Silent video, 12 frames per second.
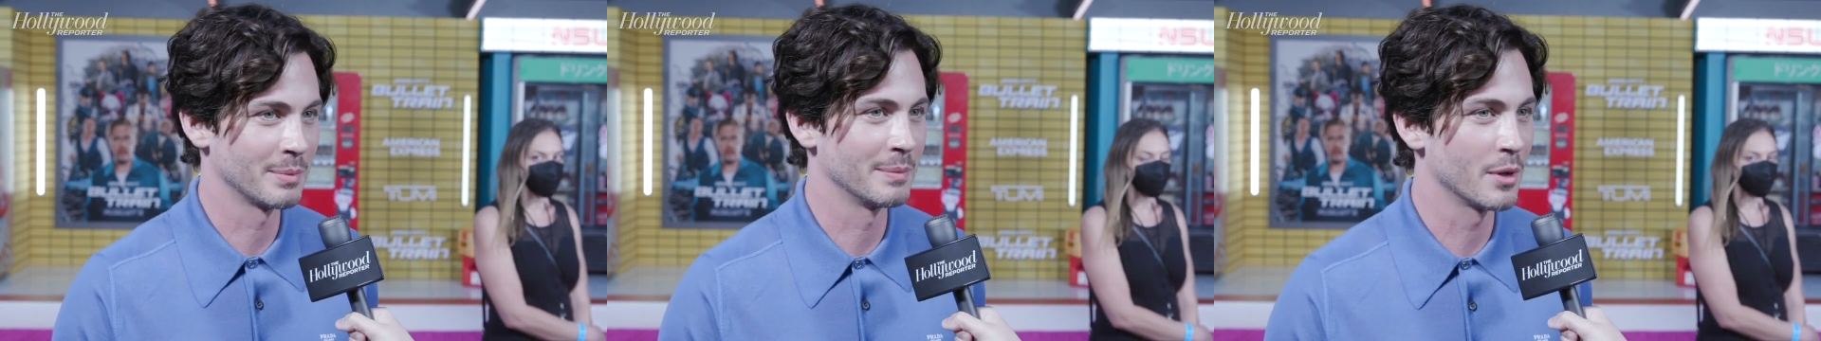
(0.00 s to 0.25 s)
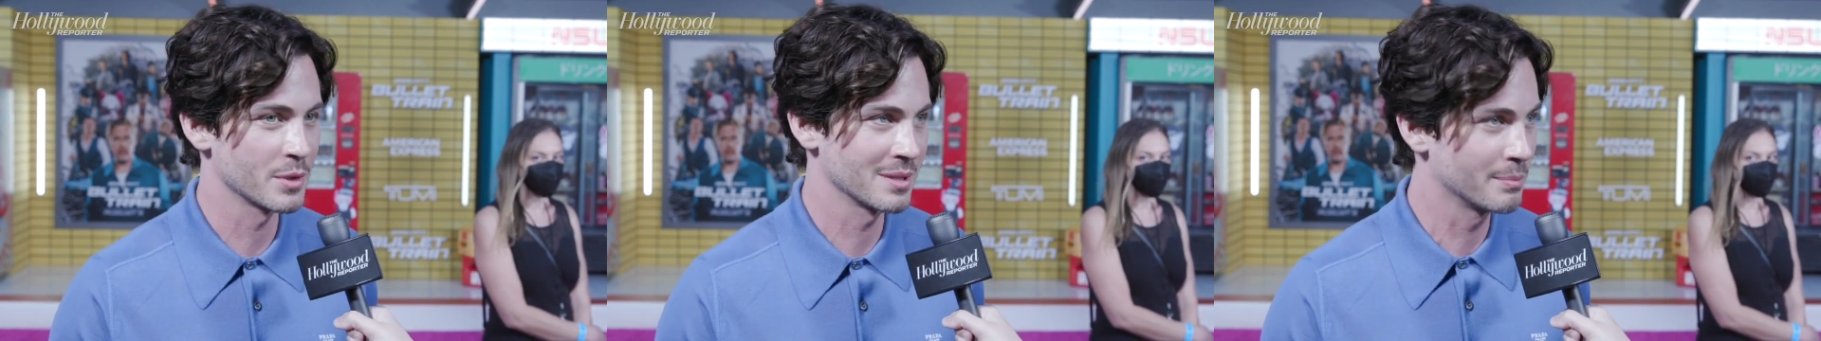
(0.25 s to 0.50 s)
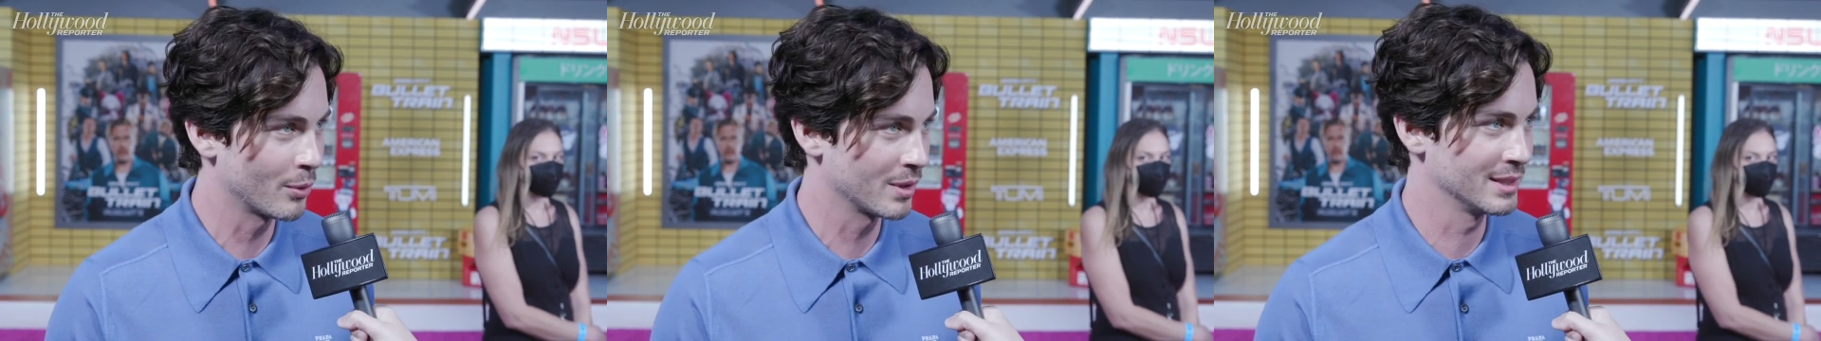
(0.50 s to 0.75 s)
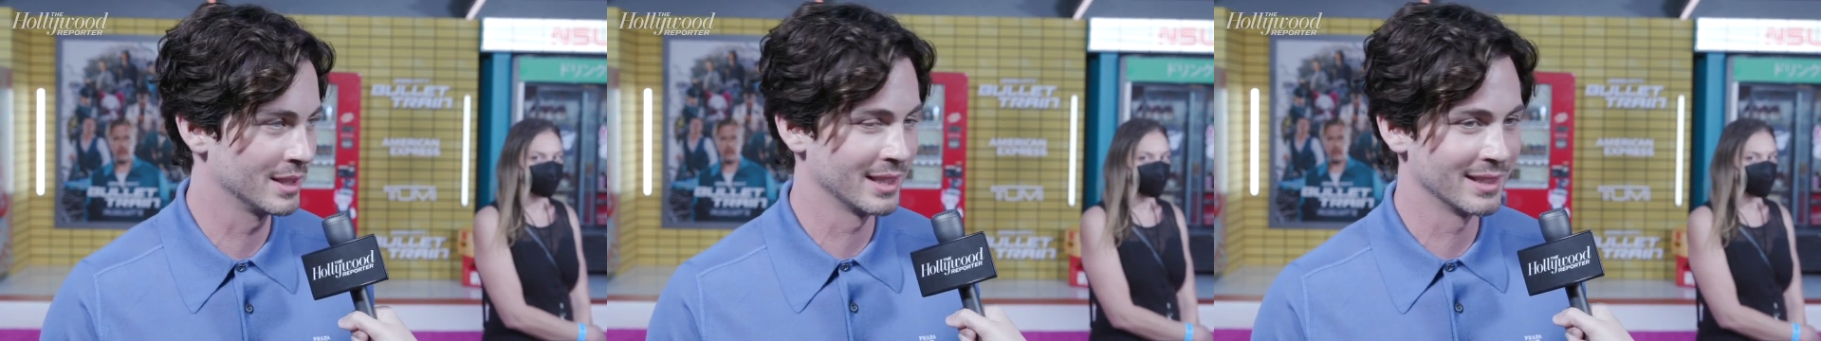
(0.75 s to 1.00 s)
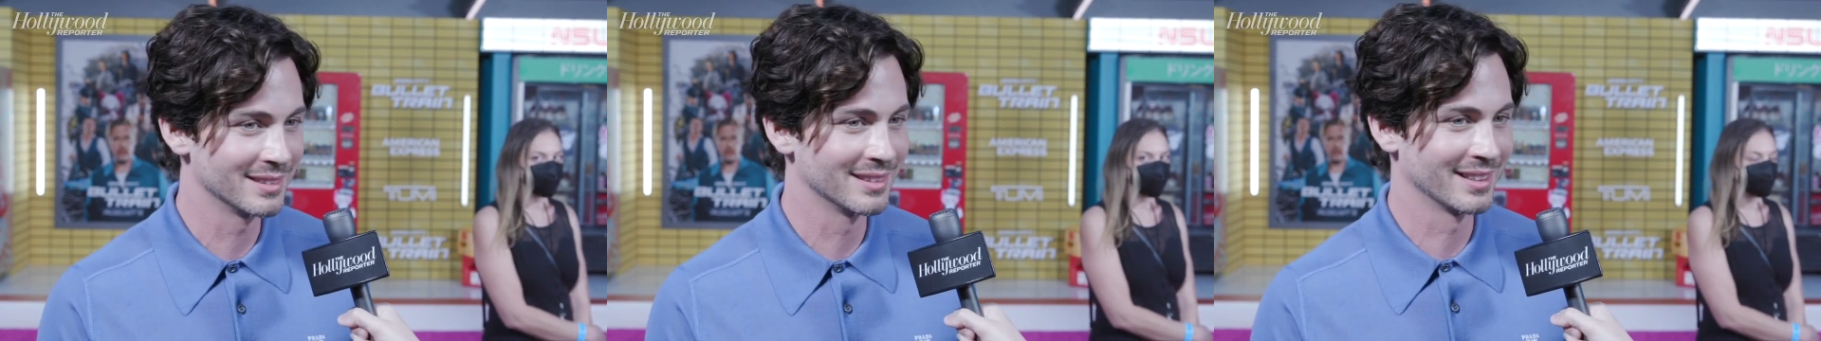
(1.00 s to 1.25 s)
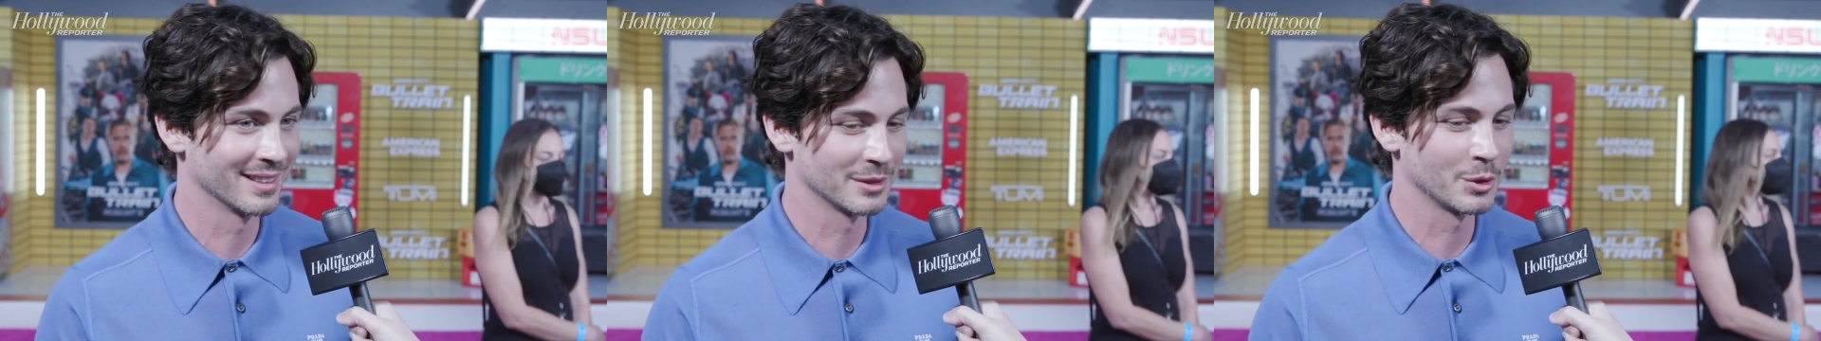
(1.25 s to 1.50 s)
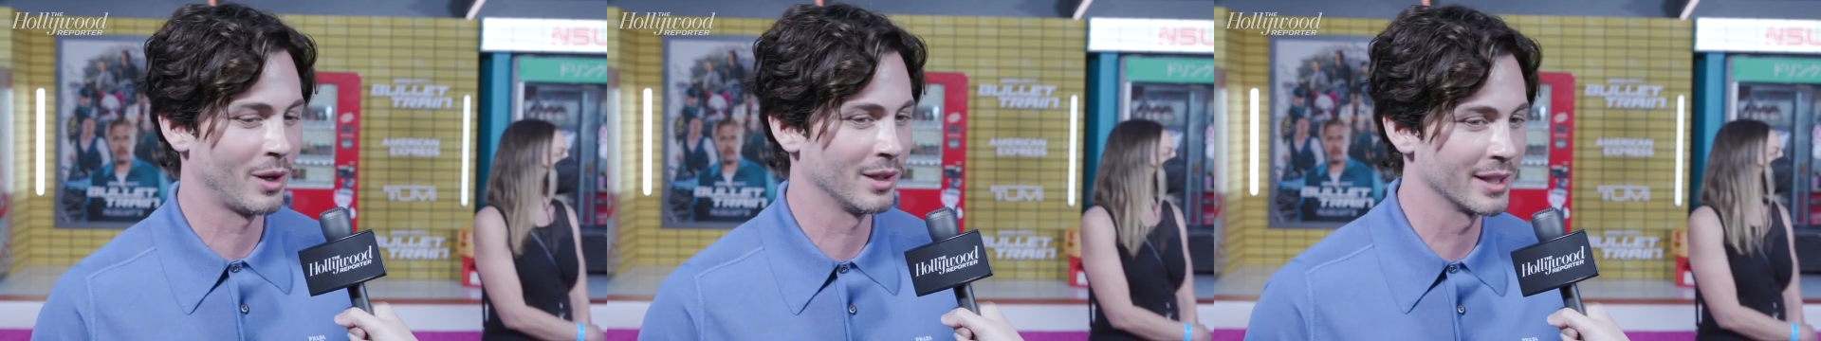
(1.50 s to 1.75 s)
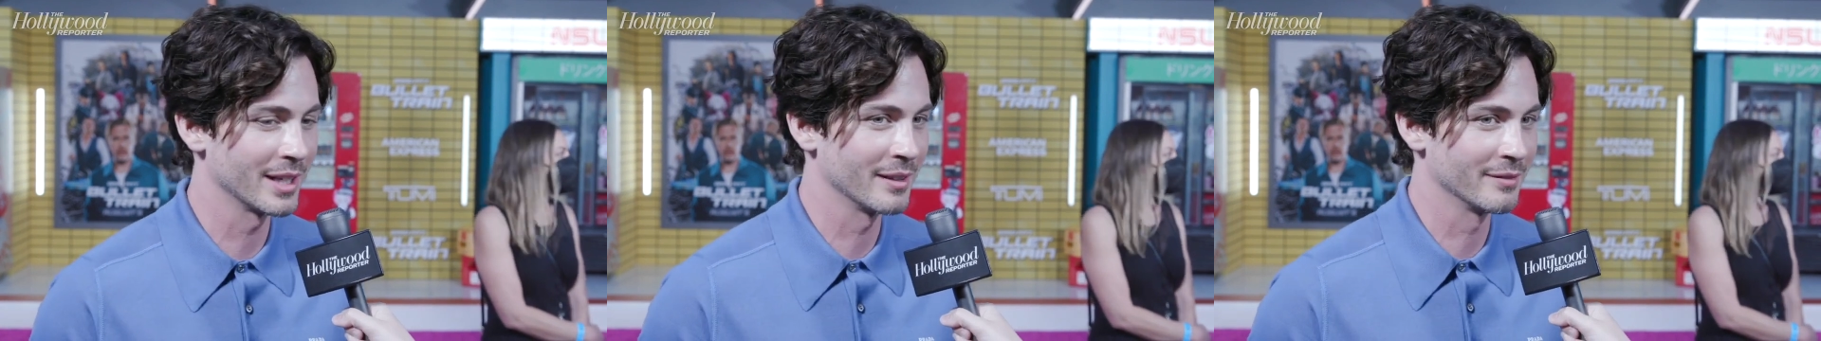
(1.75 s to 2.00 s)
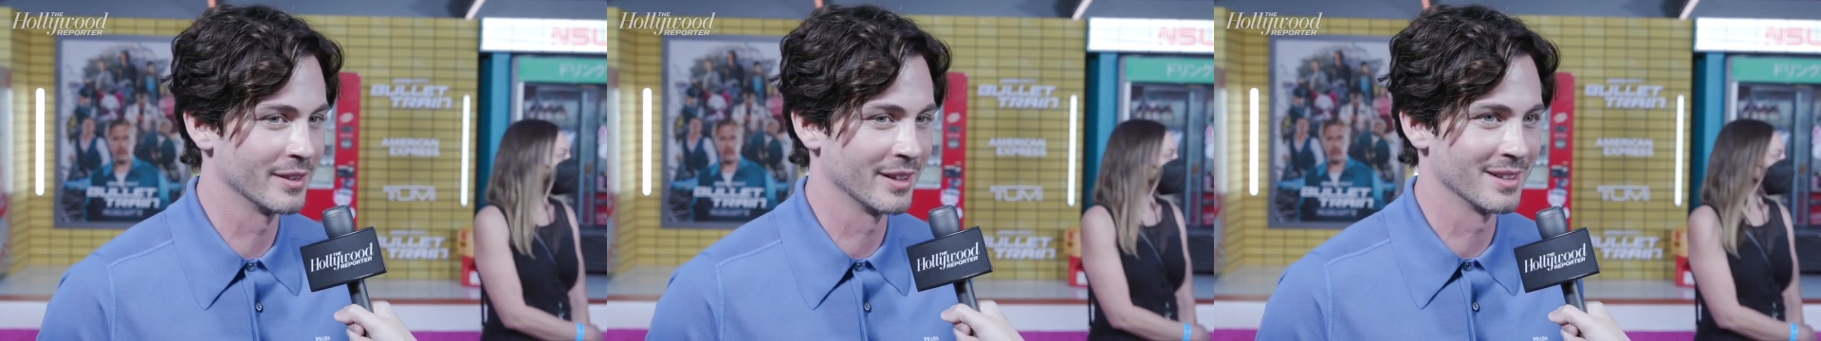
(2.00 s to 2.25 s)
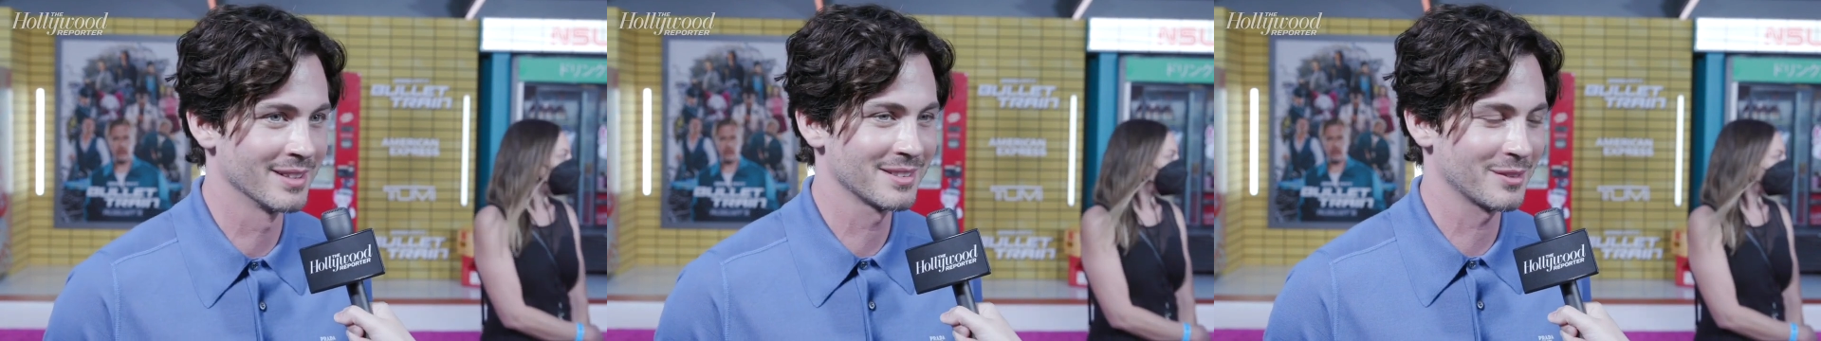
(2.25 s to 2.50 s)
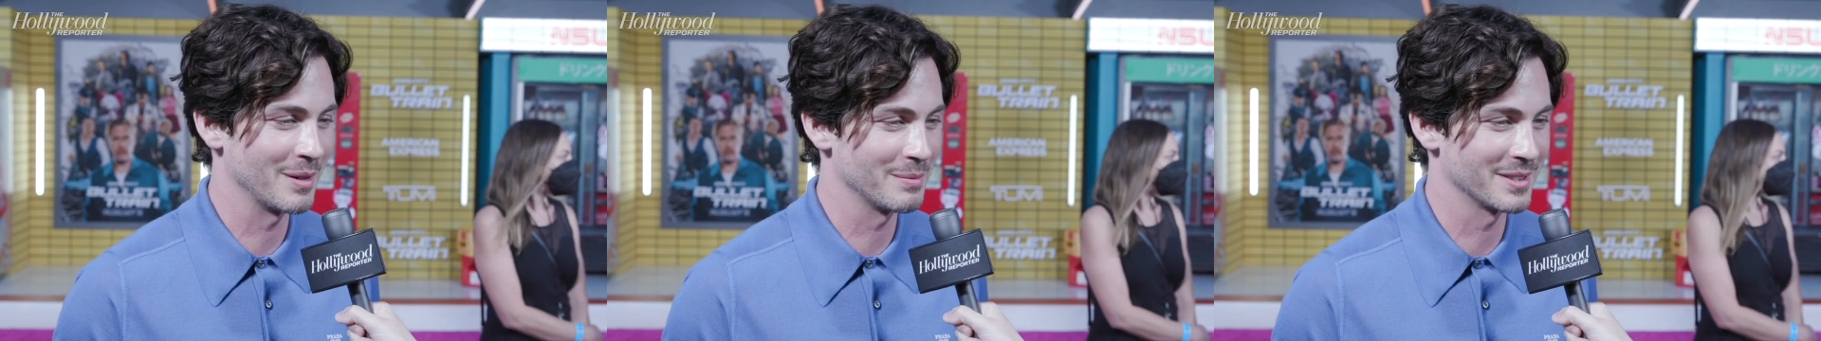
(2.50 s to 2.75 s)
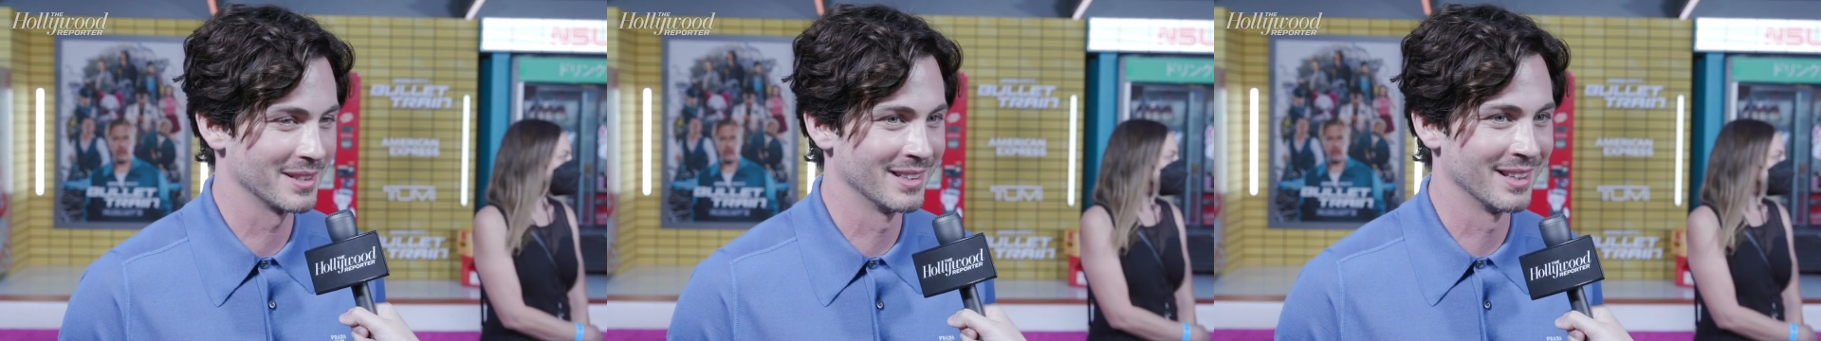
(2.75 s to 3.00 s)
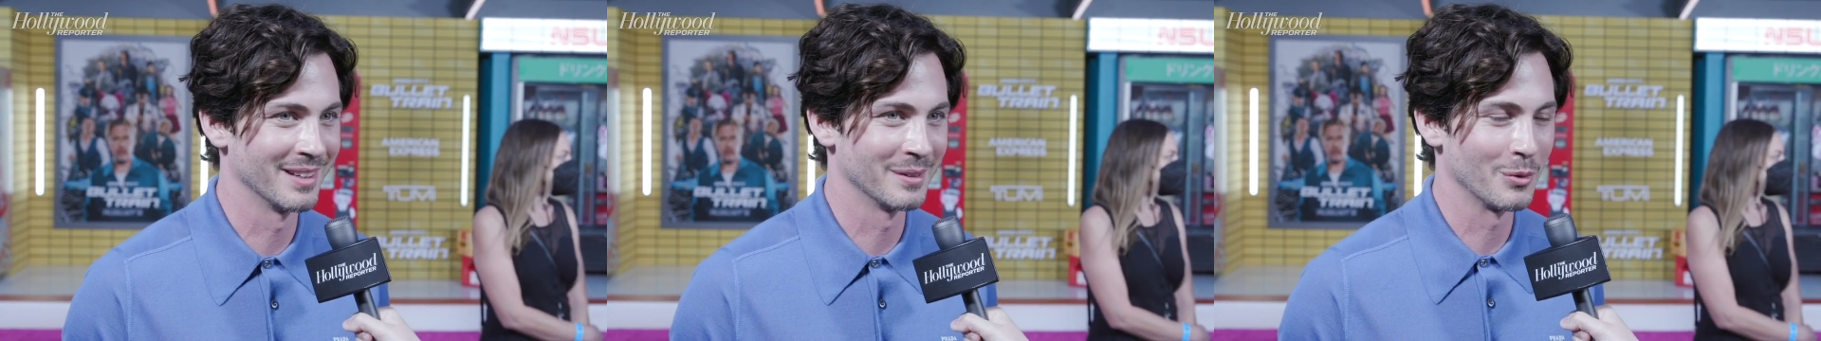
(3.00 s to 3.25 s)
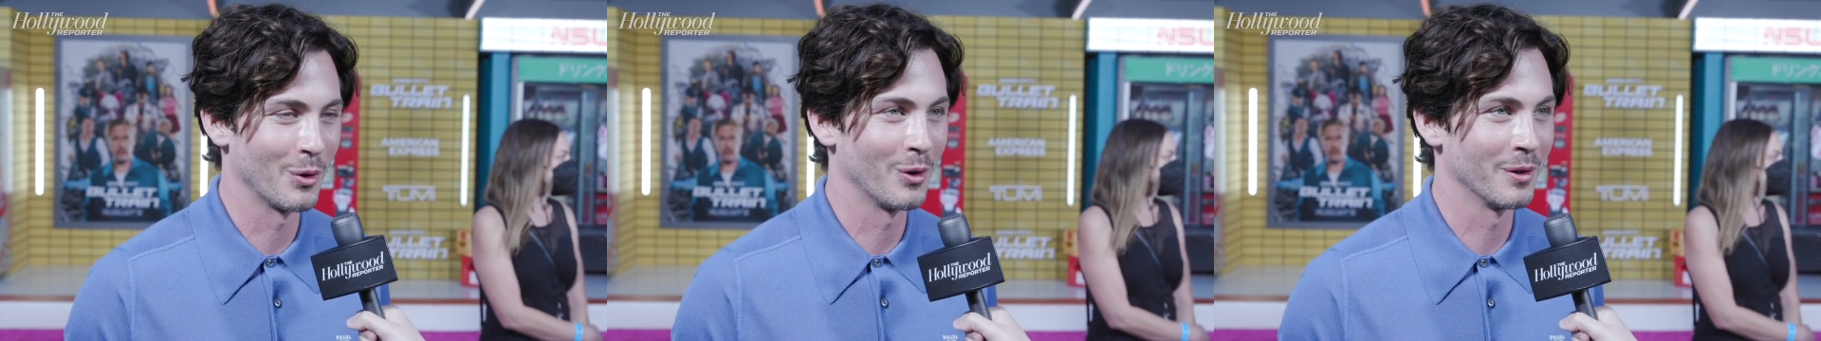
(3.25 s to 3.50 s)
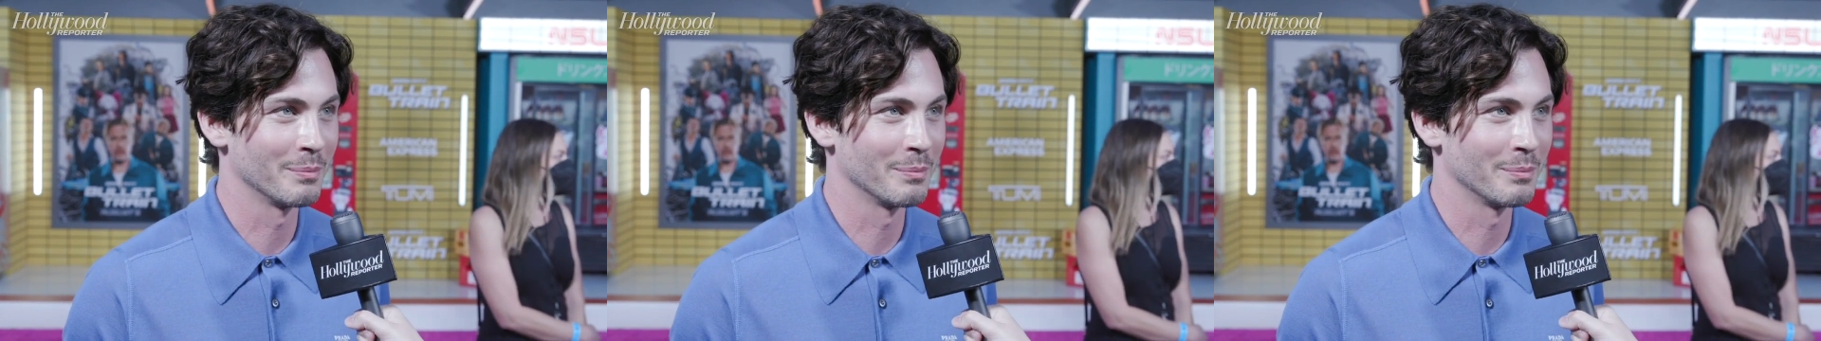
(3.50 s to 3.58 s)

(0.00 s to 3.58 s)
but most importantly, the quality of the script and the role.